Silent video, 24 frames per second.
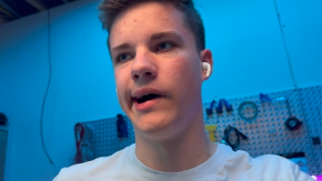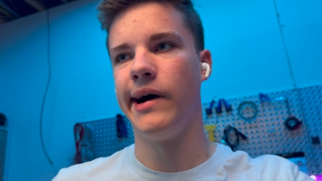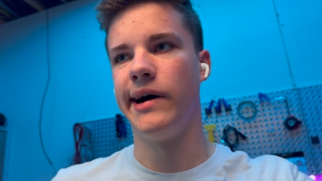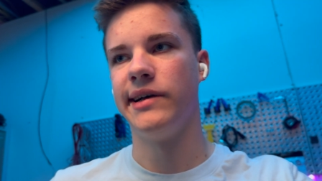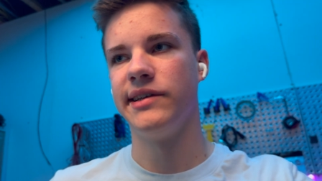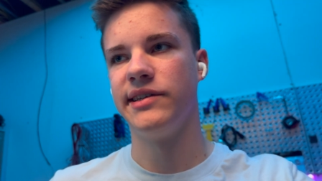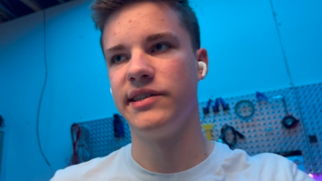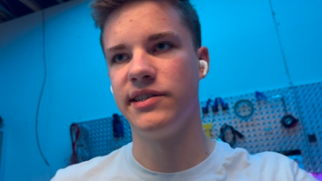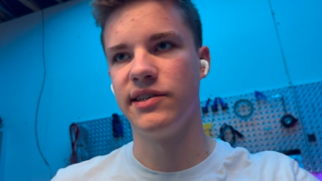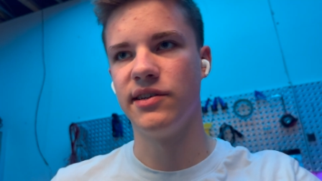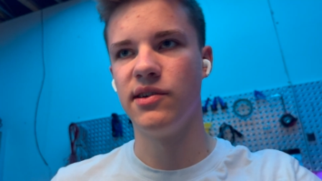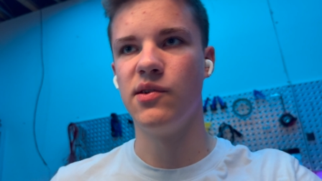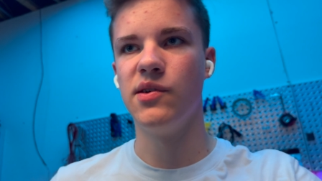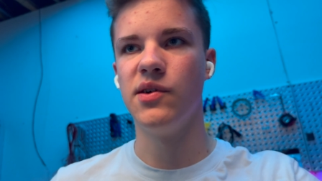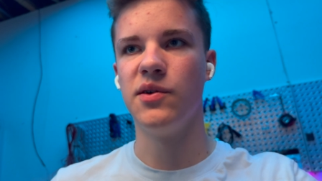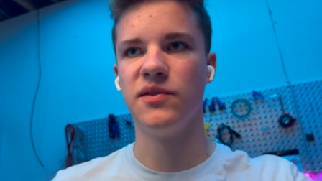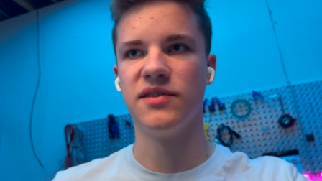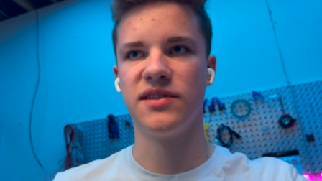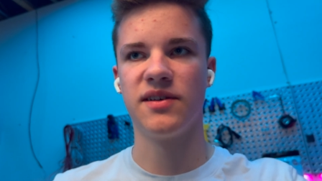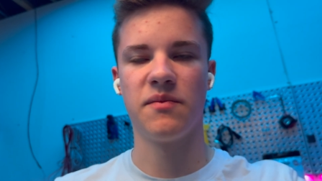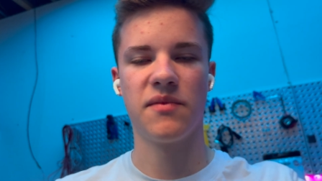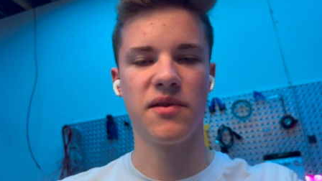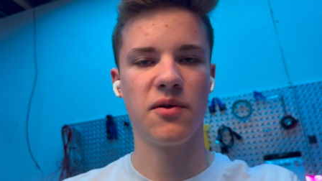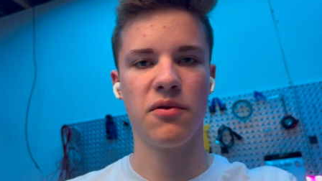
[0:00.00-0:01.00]
So it
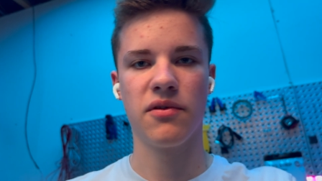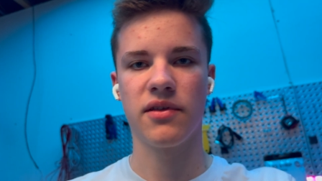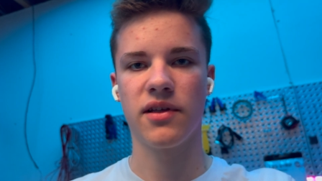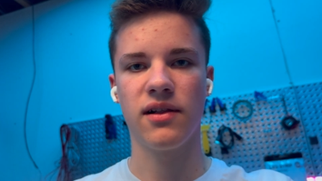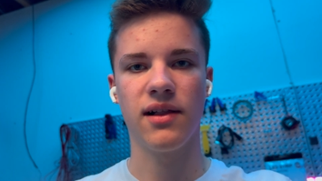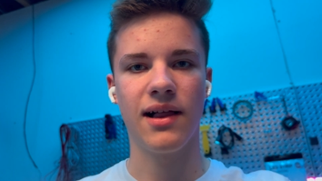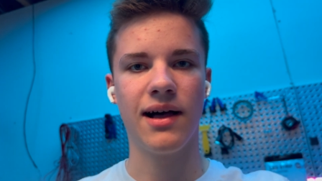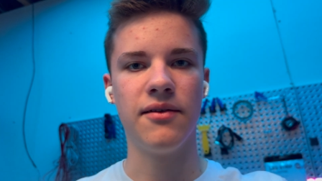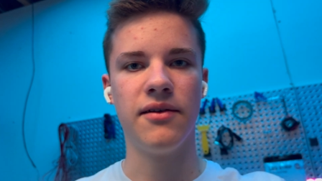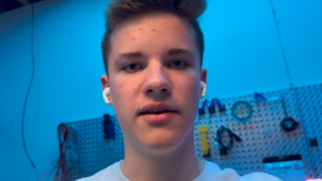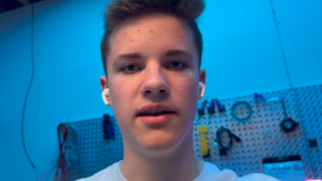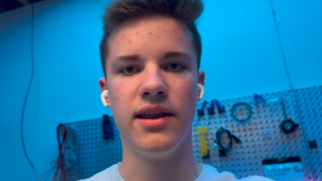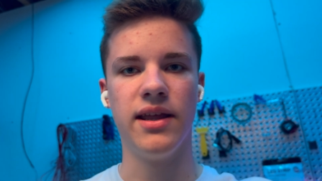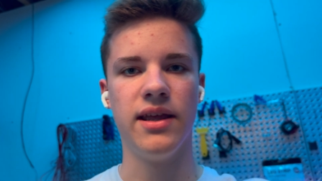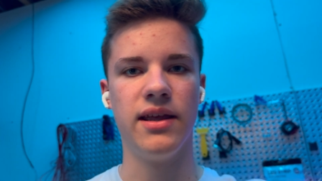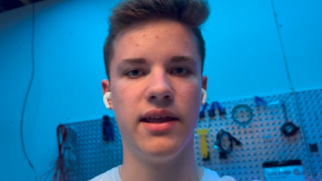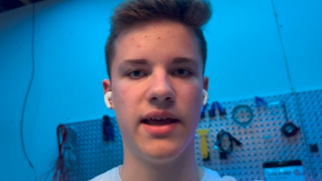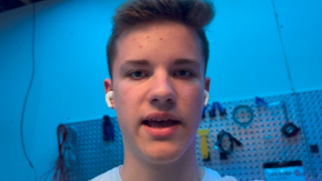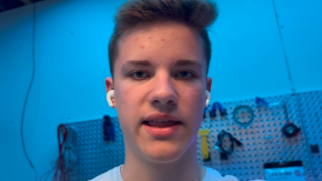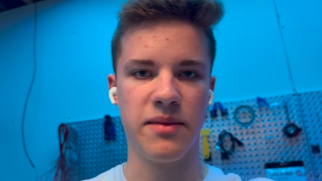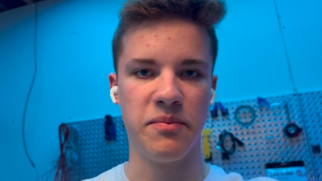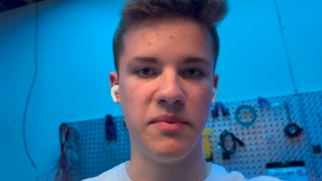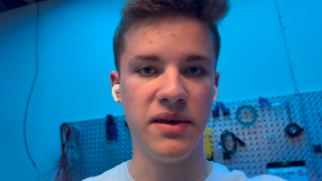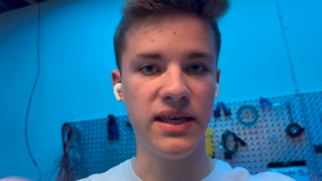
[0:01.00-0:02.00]
was something with CloudInit
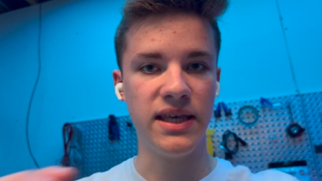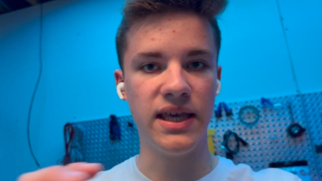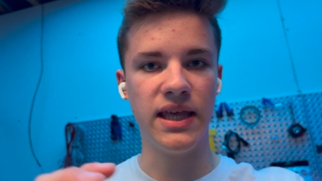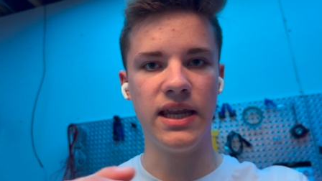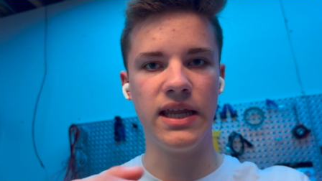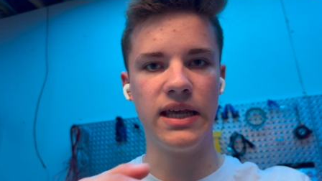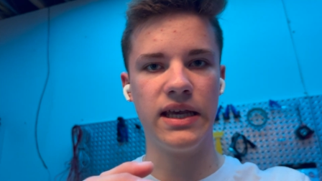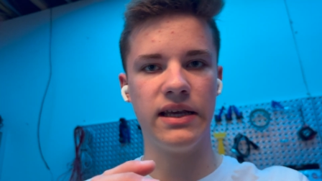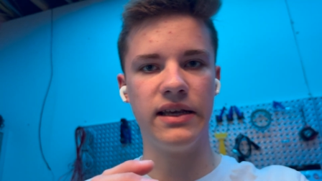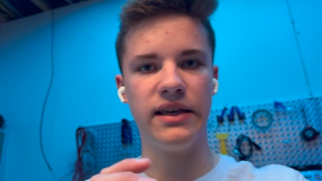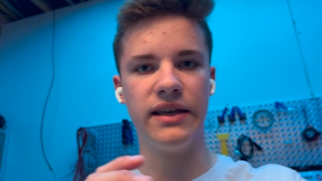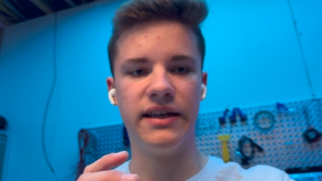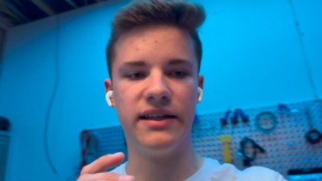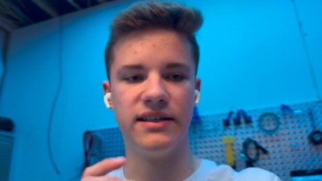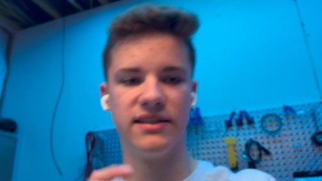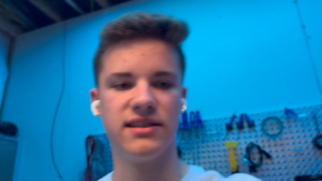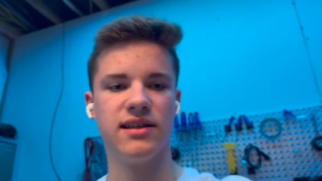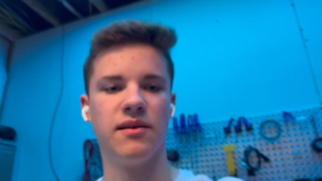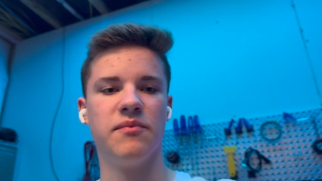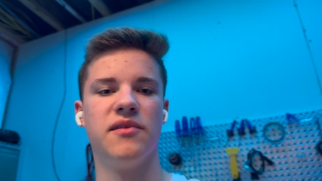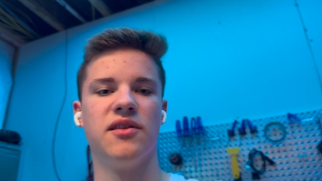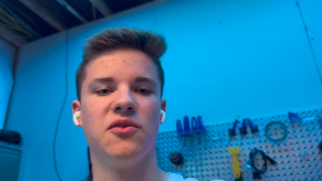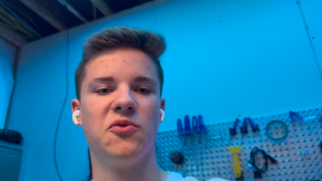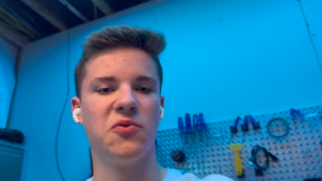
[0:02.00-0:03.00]
at the beginning and
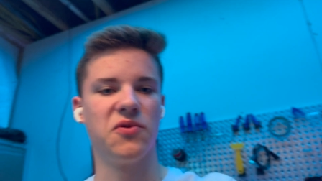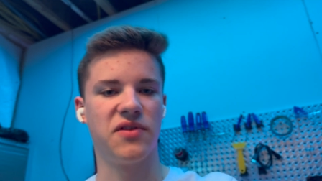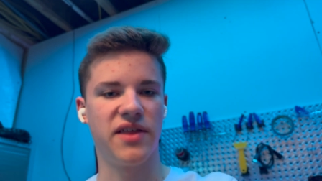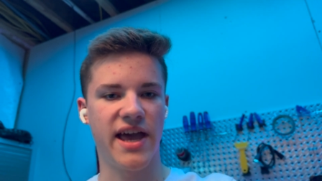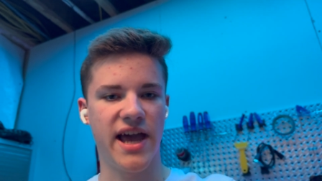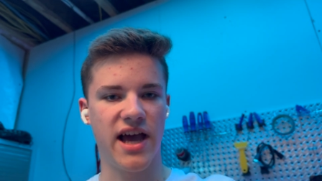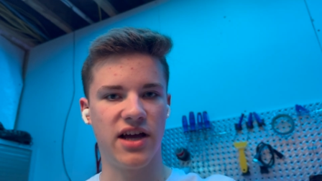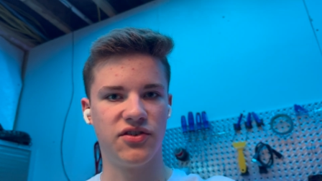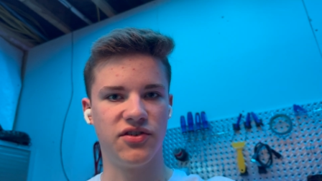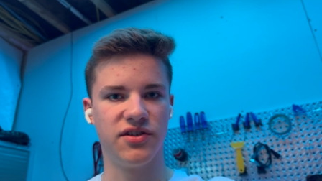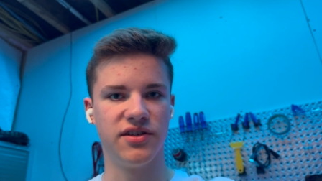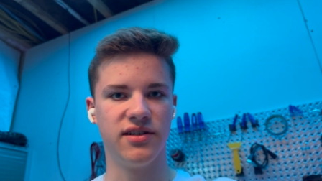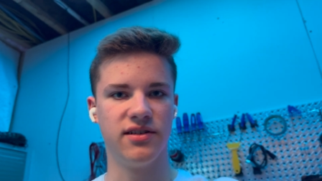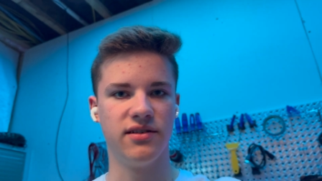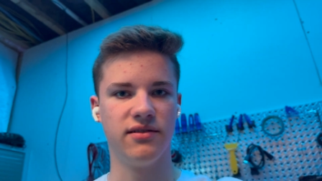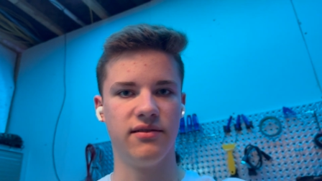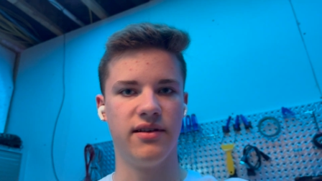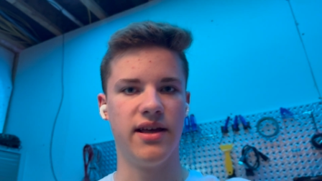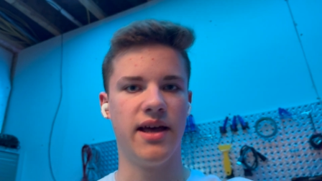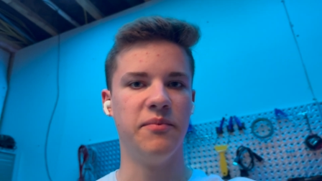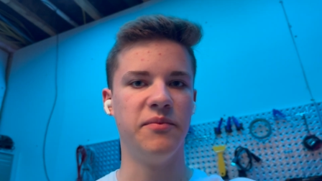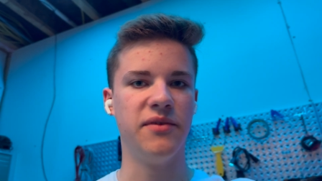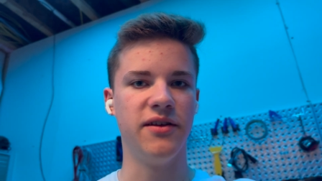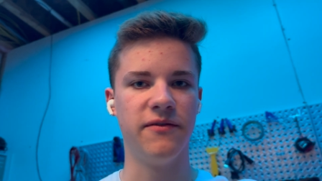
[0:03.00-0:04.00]
something with caching
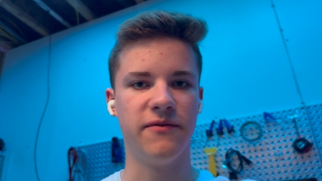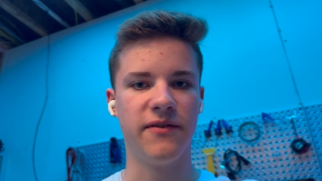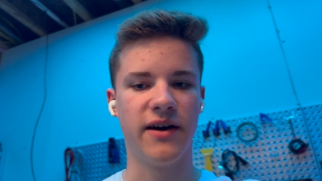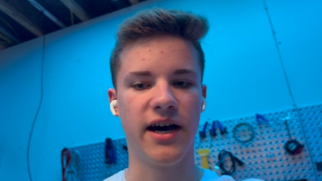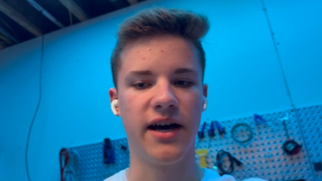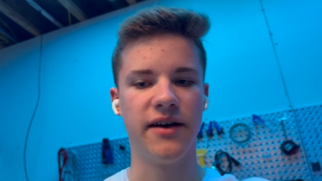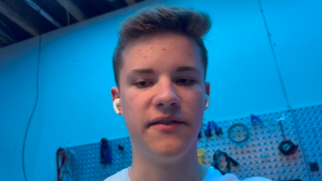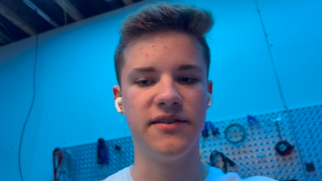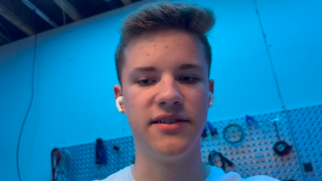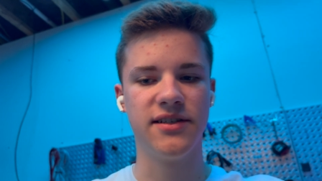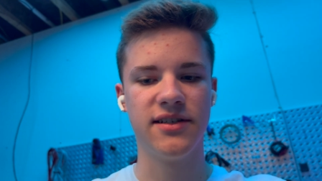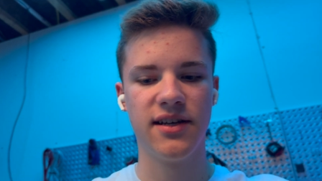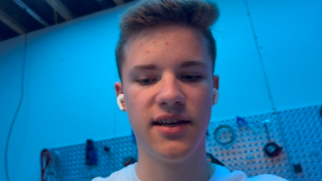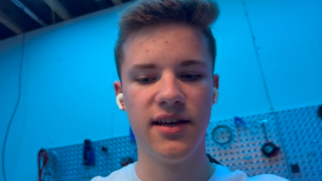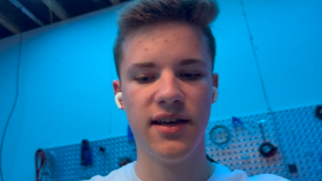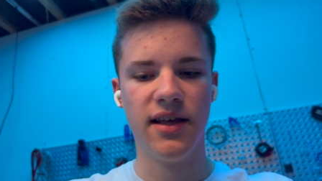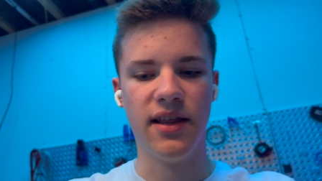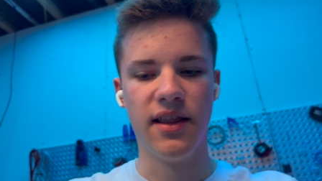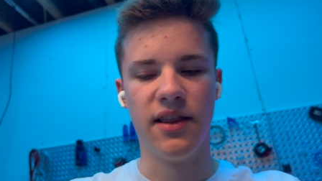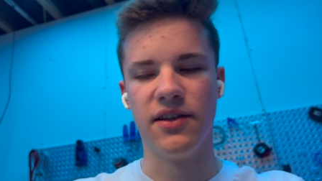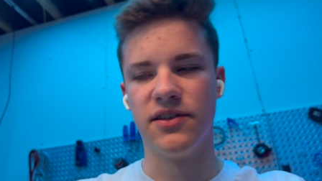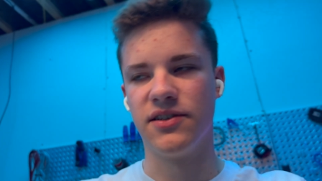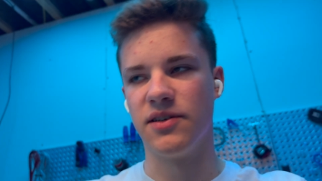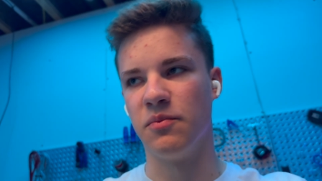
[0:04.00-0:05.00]
MD5s.
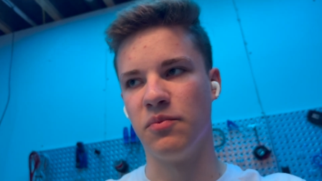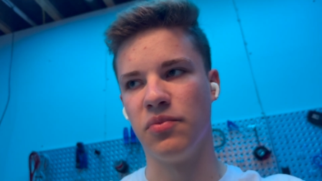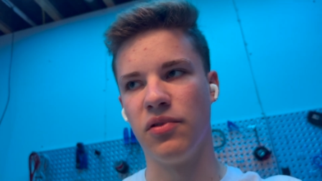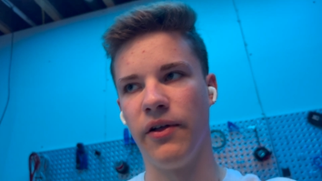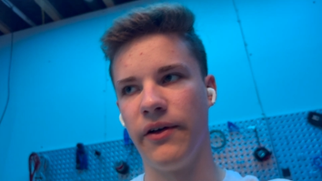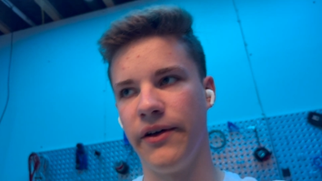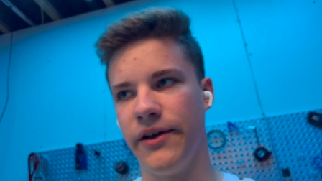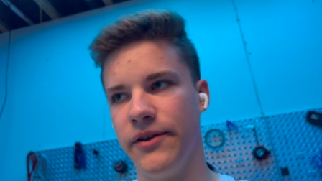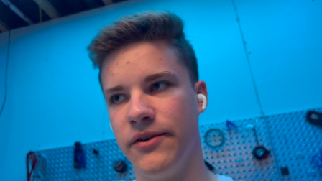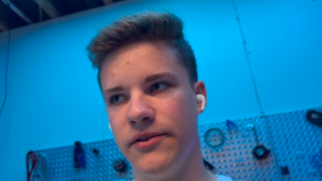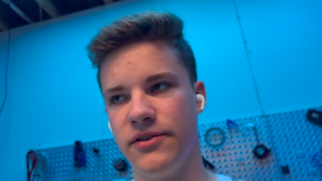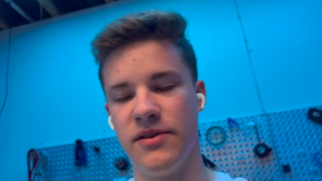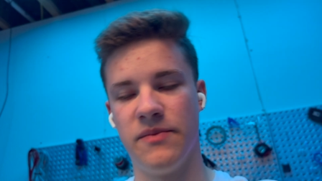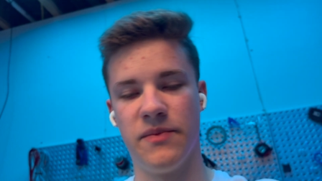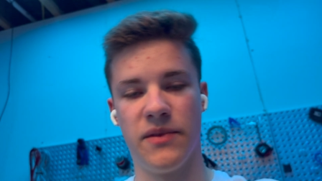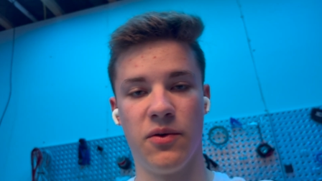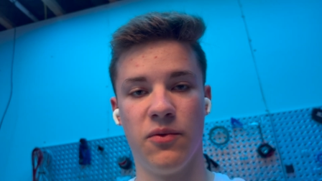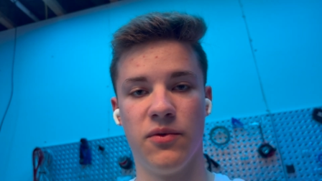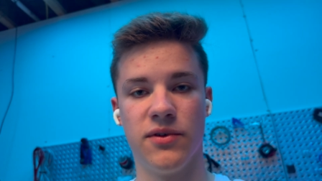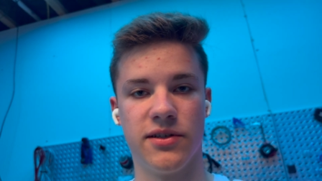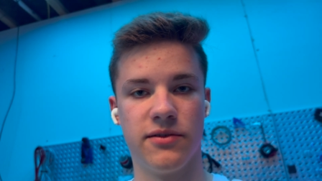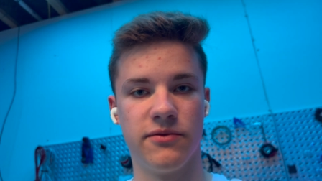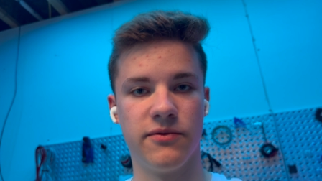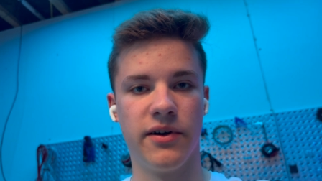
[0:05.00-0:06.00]
Some plugin or something
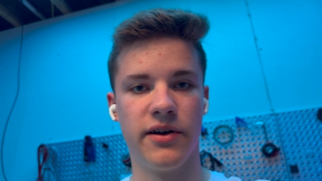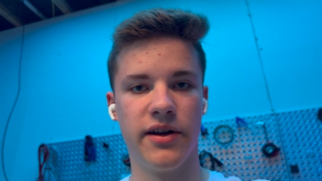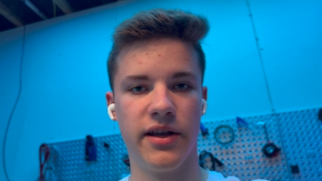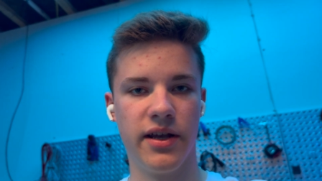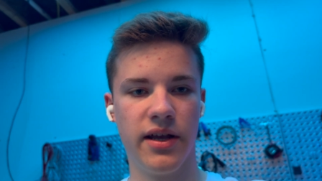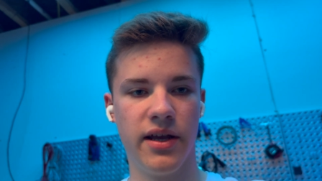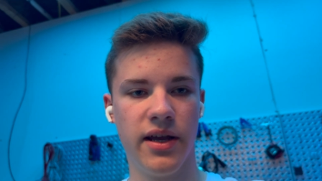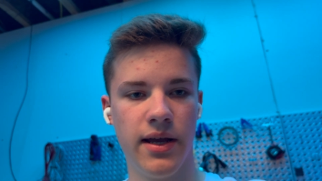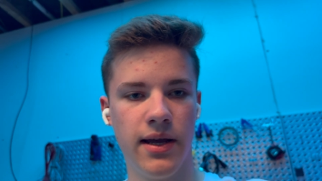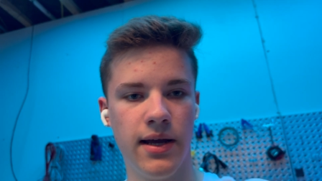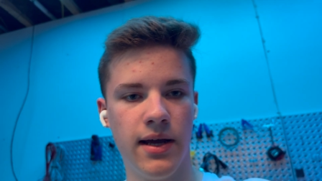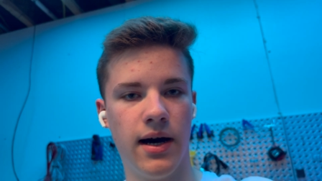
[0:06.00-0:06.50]
wasn't running.